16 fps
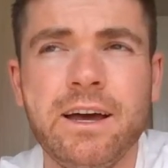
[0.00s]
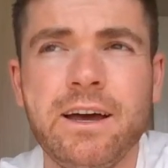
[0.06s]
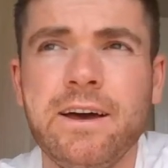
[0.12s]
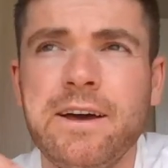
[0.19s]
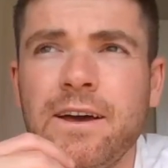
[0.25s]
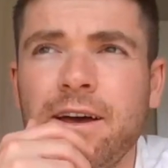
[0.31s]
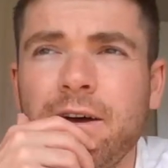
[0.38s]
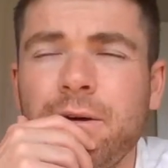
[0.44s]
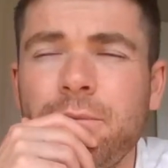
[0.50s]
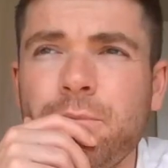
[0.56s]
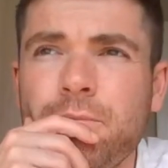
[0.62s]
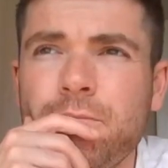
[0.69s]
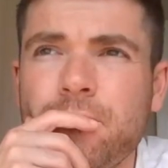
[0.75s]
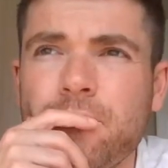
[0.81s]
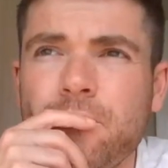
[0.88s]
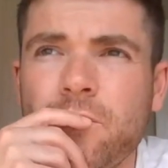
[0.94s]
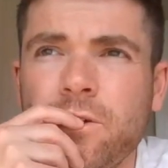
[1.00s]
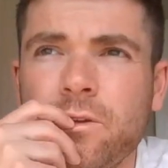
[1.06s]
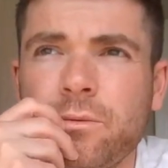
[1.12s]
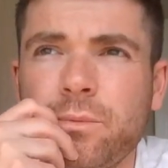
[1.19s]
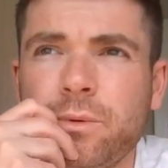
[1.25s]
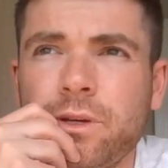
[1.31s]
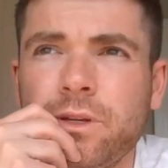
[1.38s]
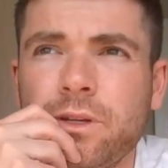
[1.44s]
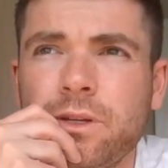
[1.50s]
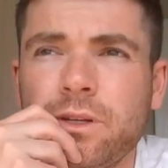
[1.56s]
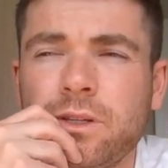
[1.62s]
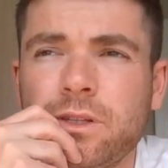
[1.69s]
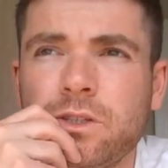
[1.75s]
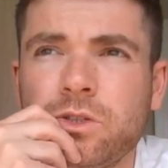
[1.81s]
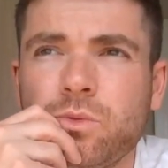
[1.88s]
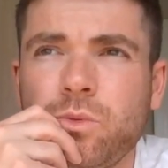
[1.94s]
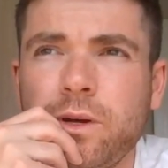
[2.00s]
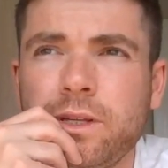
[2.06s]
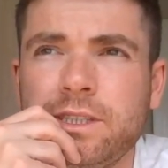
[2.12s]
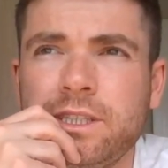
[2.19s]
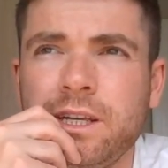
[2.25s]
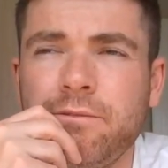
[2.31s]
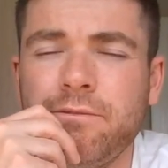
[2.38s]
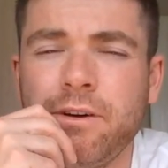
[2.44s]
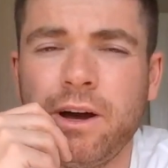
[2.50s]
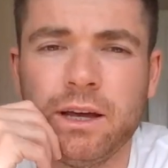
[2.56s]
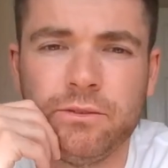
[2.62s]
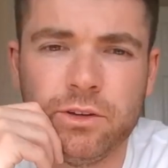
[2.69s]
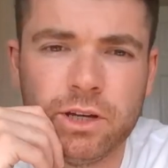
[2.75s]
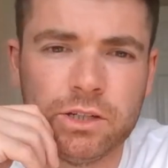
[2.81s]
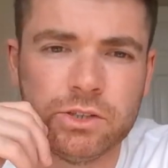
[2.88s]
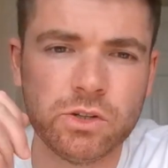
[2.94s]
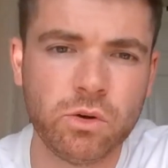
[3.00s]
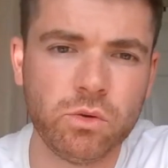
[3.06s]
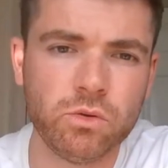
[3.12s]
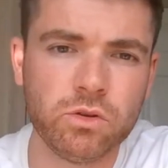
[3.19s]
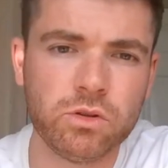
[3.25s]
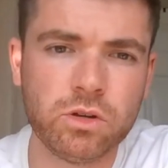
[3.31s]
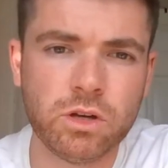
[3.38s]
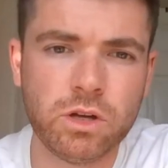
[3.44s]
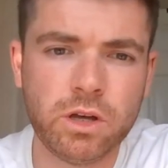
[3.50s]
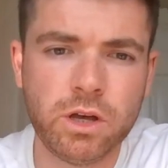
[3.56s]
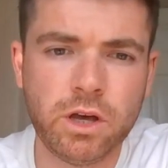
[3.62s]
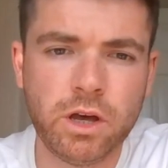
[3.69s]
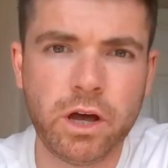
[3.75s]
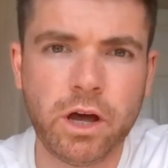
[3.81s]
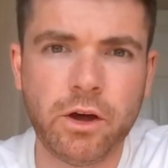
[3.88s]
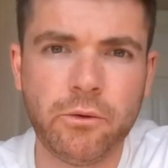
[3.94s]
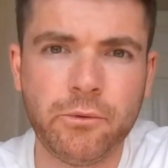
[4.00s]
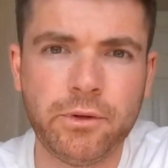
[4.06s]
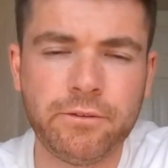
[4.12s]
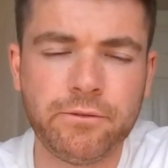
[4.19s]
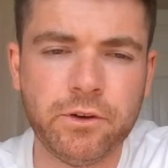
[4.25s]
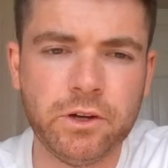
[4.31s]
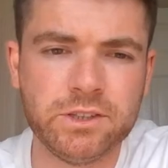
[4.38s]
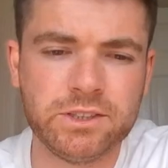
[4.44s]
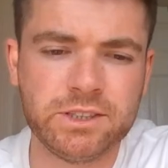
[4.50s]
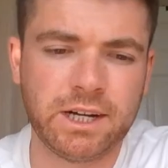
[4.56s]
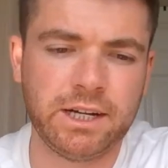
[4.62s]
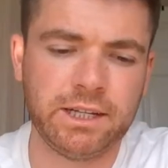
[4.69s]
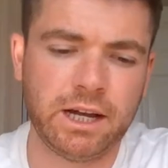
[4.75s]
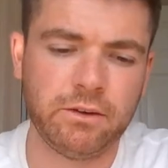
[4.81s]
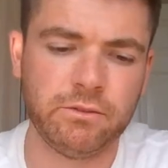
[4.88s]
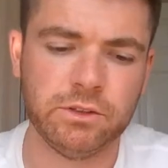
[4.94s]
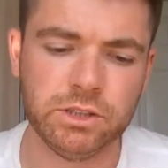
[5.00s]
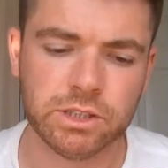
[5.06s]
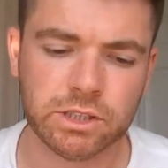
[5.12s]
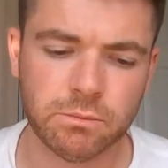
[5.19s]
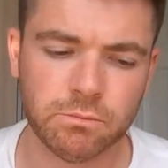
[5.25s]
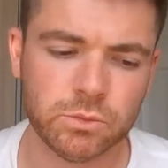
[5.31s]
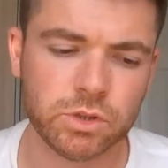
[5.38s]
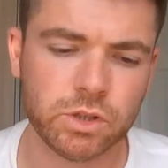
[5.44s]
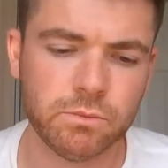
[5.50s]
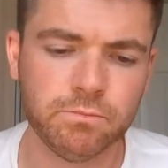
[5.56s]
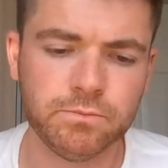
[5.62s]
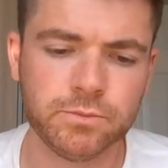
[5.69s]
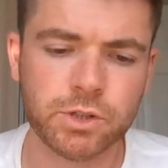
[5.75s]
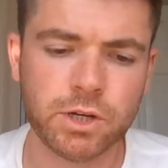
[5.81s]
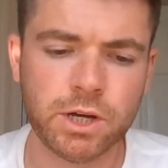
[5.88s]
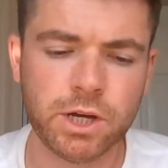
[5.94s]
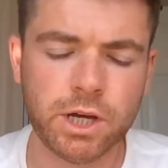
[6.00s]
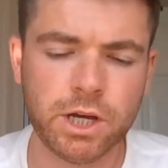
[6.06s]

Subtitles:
what have I been, 25 years old when I first started having symptoms.